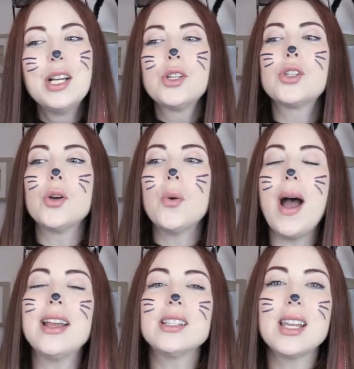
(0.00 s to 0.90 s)
So
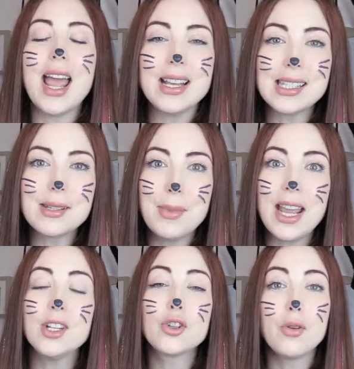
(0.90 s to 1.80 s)
I asked
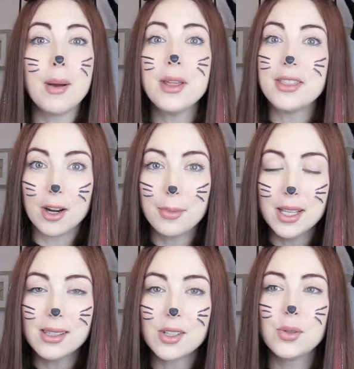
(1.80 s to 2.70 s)
my trauma
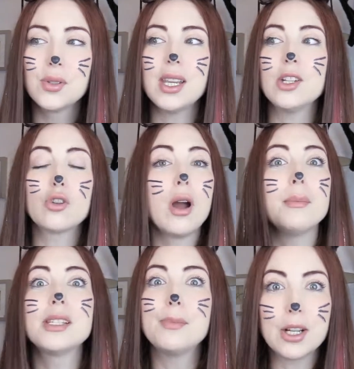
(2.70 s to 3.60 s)
therapist, who's a
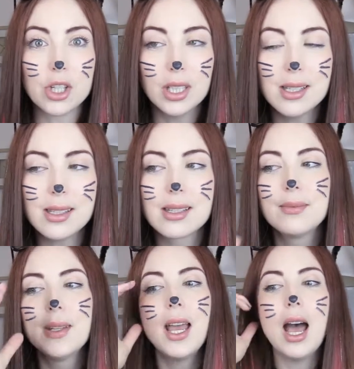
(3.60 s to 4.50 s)
trauma specialist,
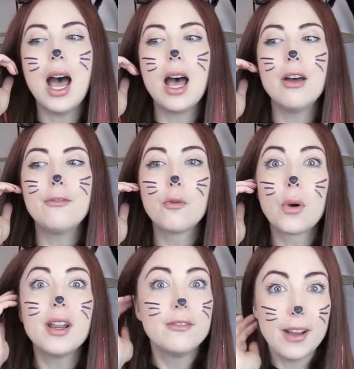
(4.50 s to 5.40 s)

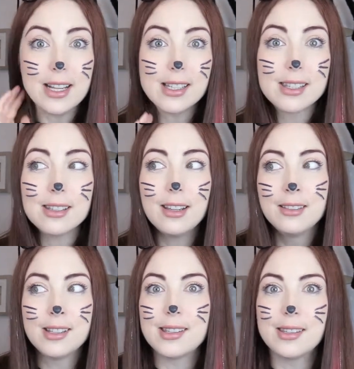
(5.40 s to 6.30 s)
for advice in
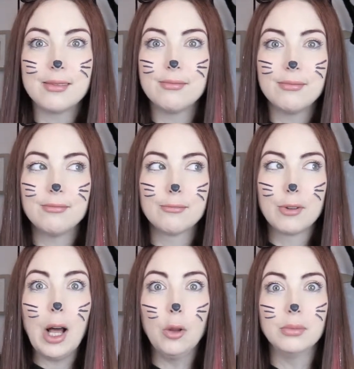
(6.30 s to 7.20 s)
this
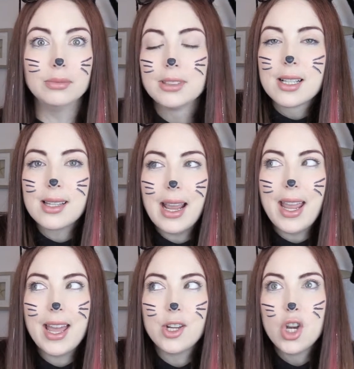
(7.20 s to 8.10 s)
realm, because I
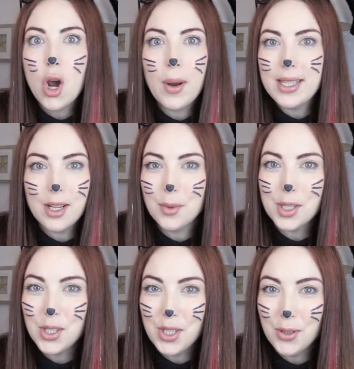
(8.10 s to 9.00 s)
had no idea what
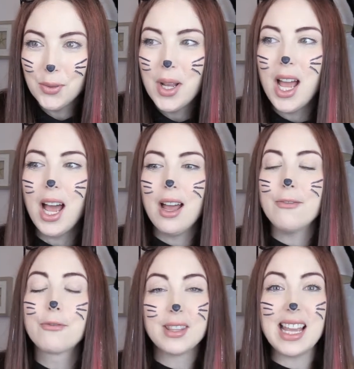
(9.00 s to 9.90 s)
to do
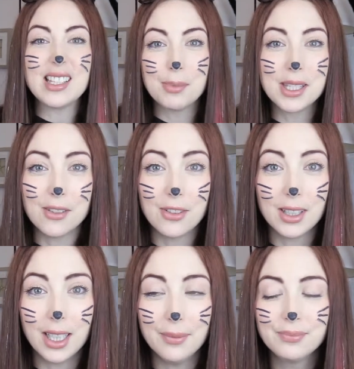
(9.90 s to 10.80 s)
for that
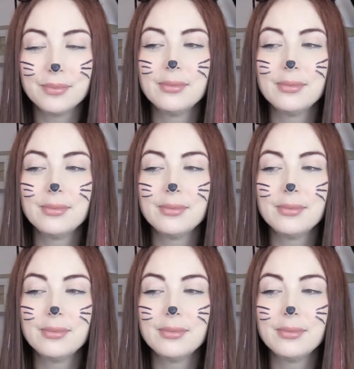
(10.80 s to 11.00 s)
specifically.